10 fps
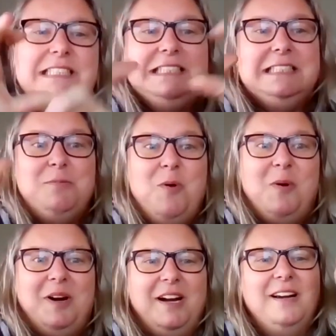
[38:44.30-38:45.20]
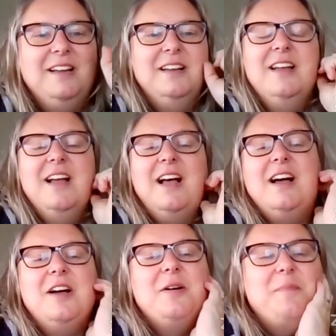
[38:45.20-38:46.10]
a little more.
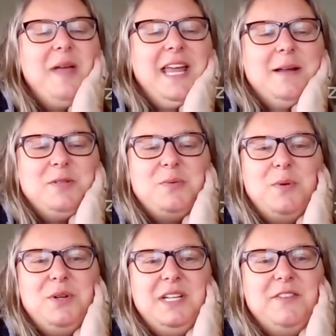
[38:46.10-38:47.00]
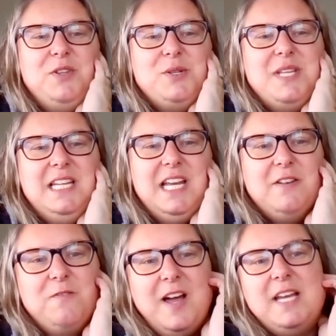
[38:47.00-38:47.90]
And I'm just wondering if there's any
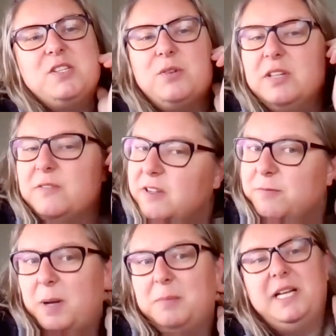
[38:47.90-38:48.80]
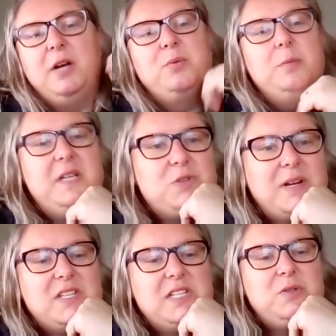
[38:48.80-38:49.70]
advice or if public health will be
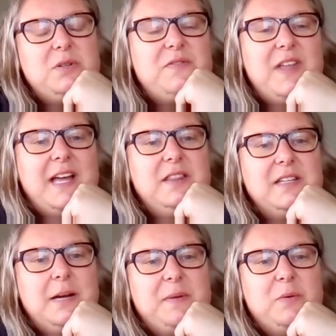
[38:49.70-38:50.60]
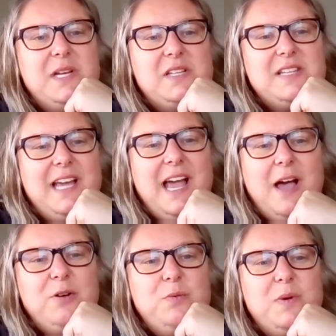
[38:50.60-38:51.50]
addressing sort of that in the coming weeks. Like,
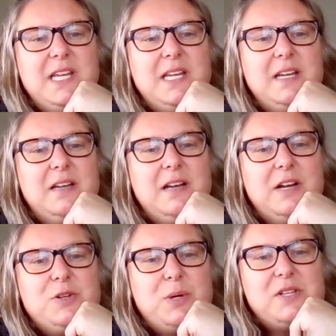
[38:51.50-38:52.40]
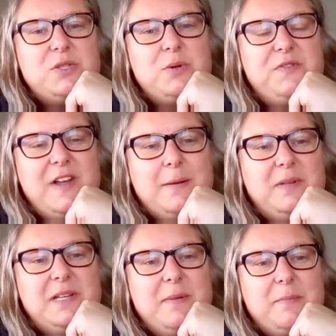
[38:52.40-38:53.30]
how do we address those
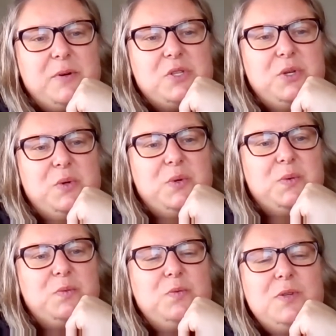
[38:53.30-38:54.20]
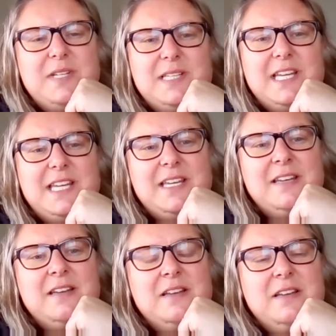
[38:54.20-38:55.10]
family members who
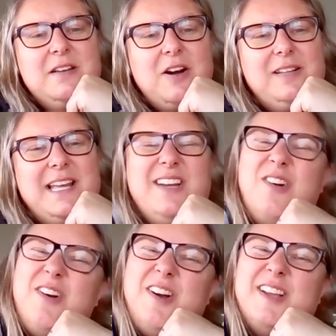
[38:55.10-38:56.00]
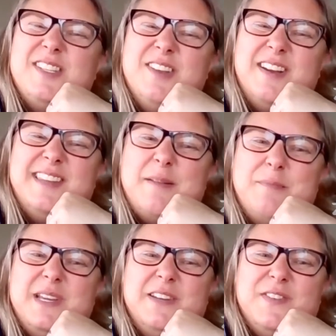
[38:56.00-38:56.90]
really are like, oh, it's not
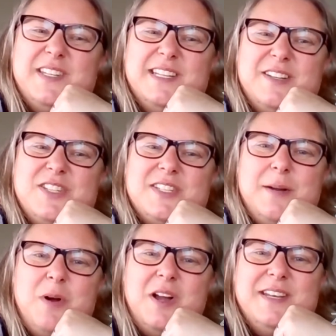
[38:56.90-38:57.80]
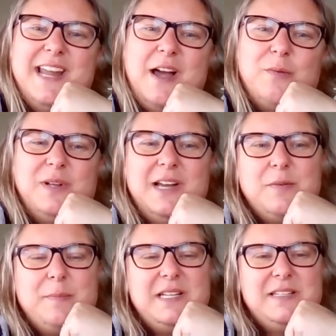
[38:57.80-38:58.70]
that big of a deal. Just come on down, we'll
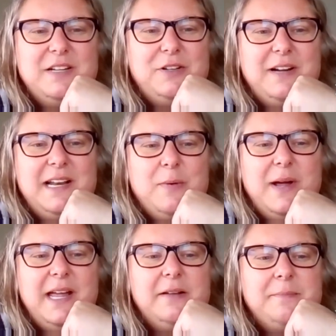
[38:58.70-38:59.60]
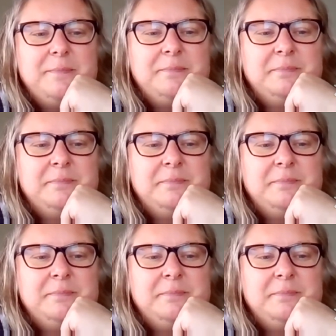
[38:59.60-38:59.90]
have a big dinner anyway.